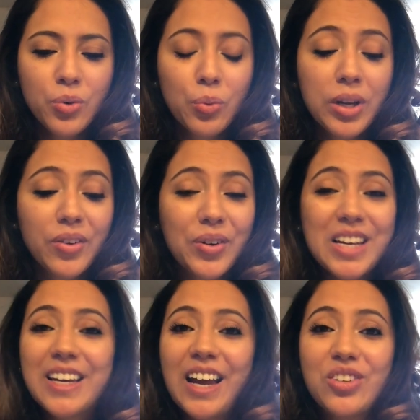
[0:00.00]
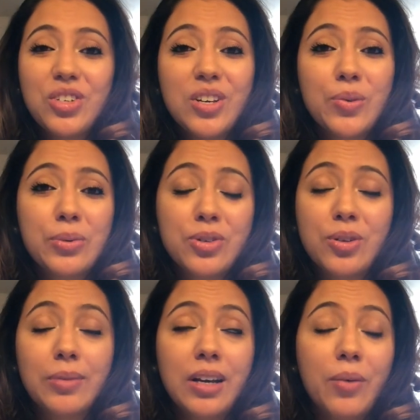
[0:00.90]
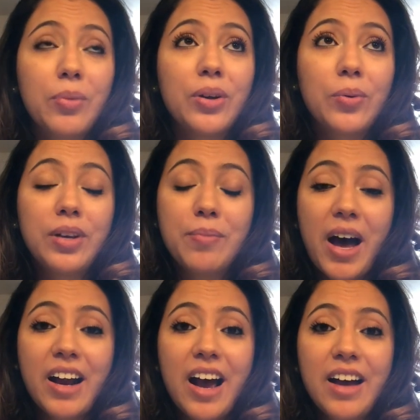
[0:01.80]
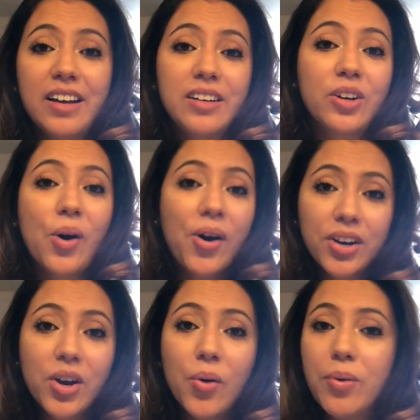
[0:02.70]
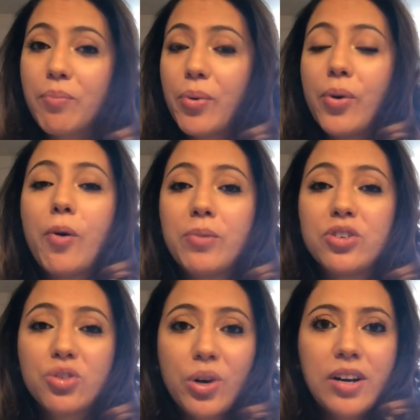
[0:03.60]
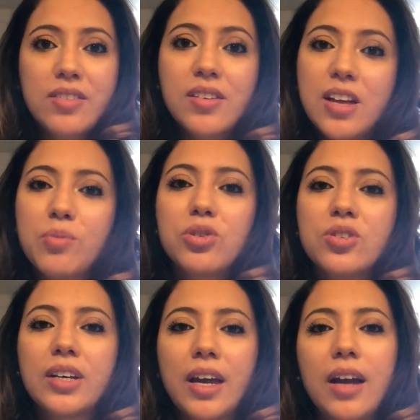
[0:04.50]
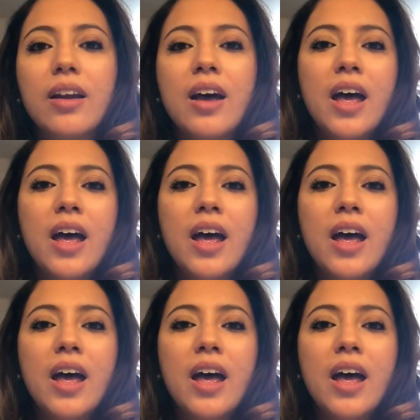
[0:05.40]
relearn EKGs, which is something I'm really bad at, and cardio and poem, and just trying to study as much as I can.